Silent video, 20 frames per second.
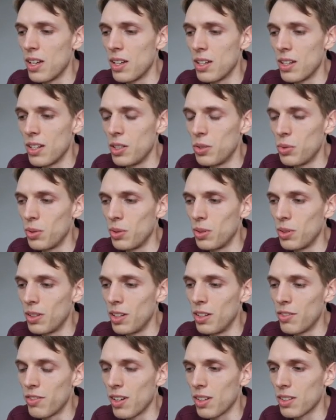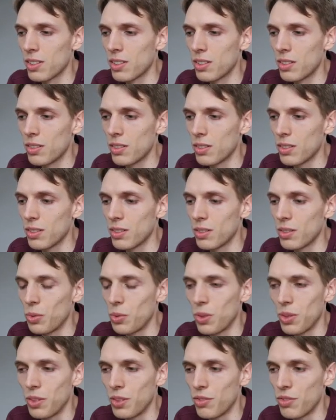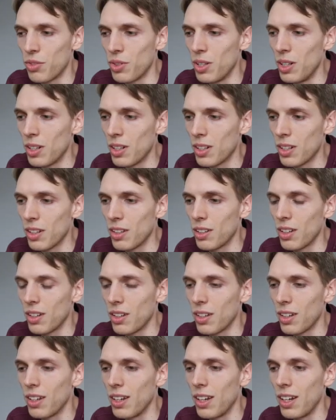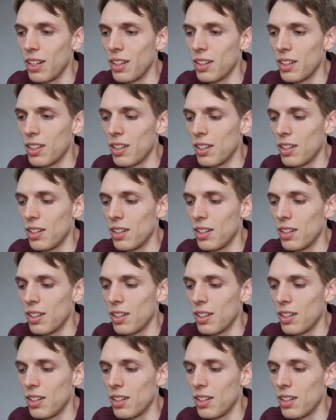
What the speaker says: it will give us 23, and then again,